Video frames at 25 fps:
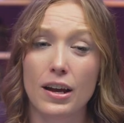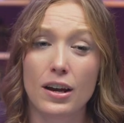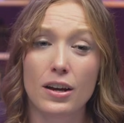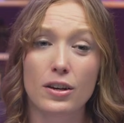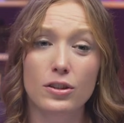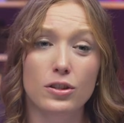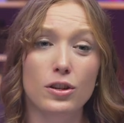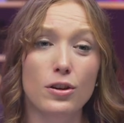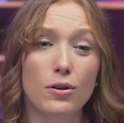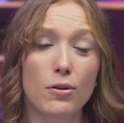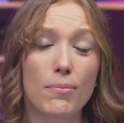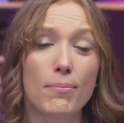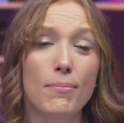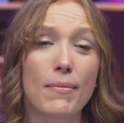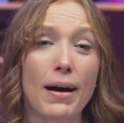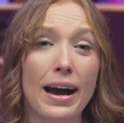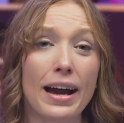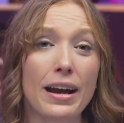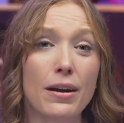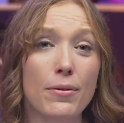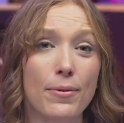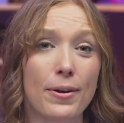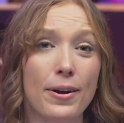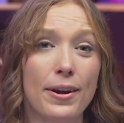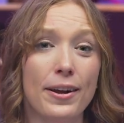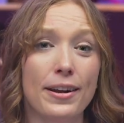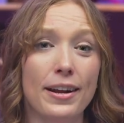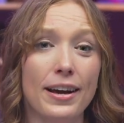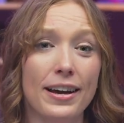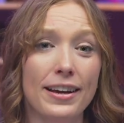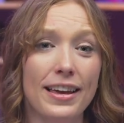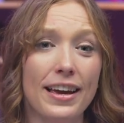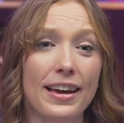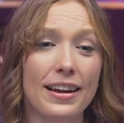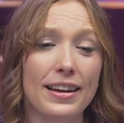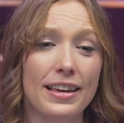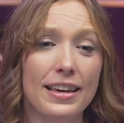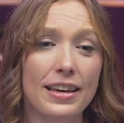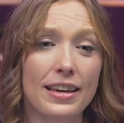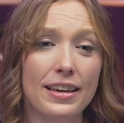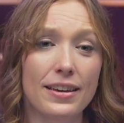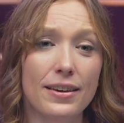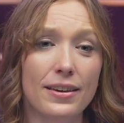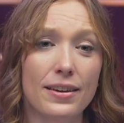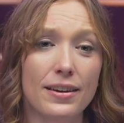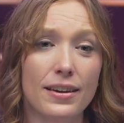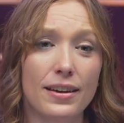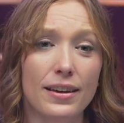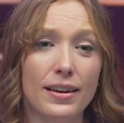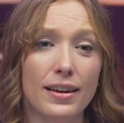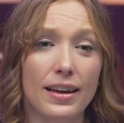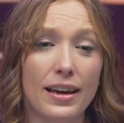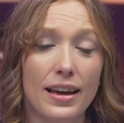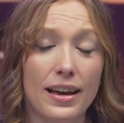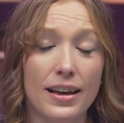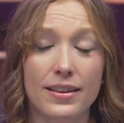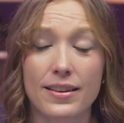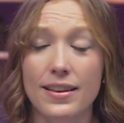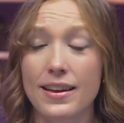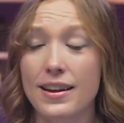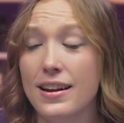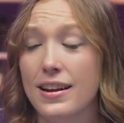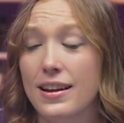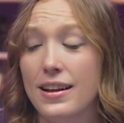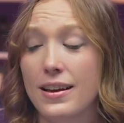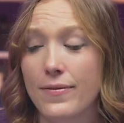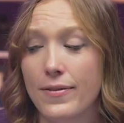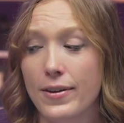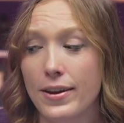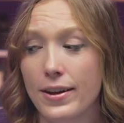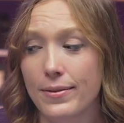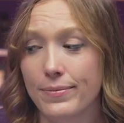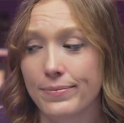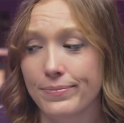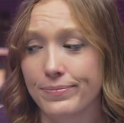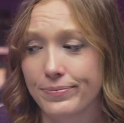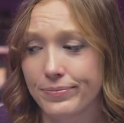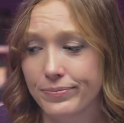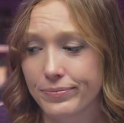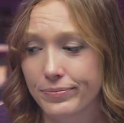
So Myron, again, he is in an even,